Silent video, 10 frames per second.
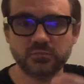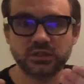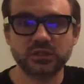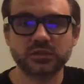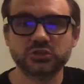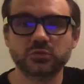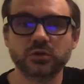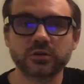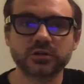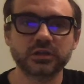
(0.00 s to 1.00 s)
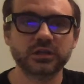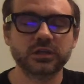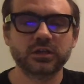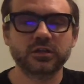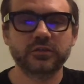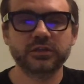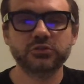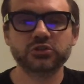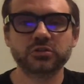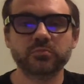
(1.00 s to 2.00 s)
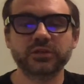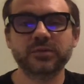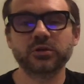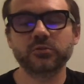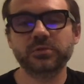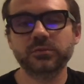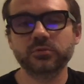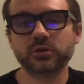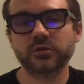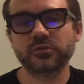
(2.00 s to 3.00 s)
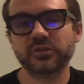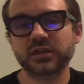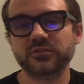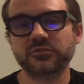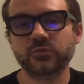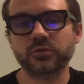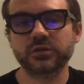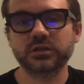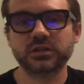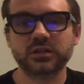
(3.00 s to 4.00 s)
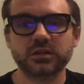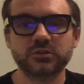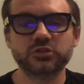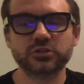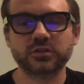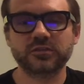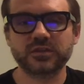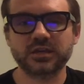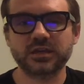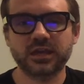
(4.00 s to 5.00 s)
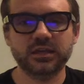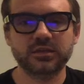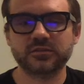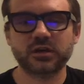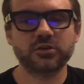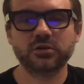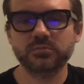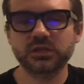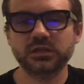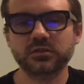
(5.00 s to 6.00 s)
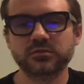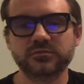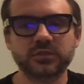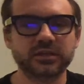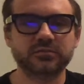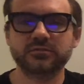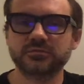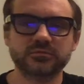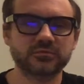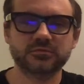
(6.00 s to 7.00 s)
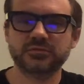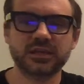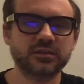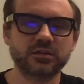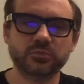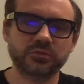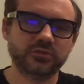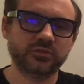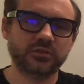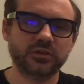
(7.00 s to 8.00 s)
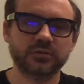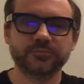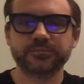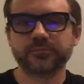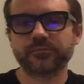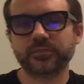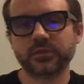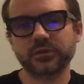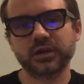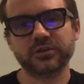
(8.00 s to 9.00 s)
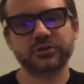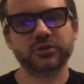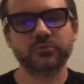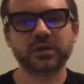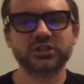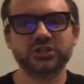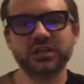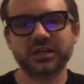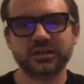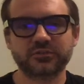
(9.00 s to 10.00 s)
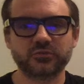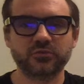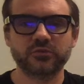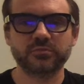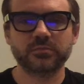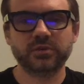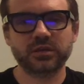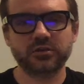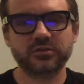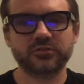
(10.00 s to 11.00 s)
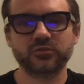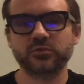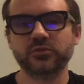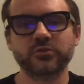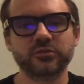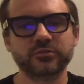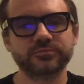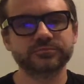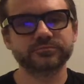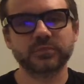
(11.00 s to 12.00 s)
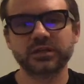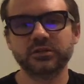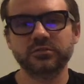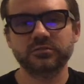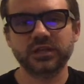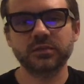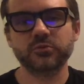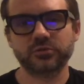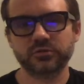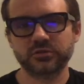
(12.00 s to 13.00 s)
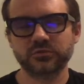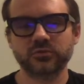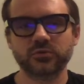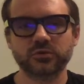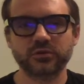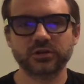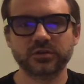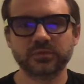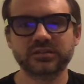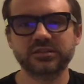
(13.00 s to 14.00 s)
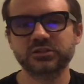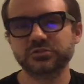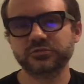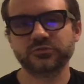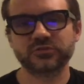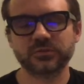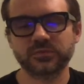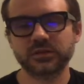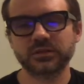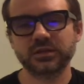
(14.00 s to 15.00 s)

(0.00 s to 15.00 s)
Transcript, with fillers: being that you are, then you shouldn't blame other people or other things for it. You shouldn't say, hey, it's not on me. Like, take it up with, I don't know, my genetics or my parents or my neighborhood or uh, my teachers or something.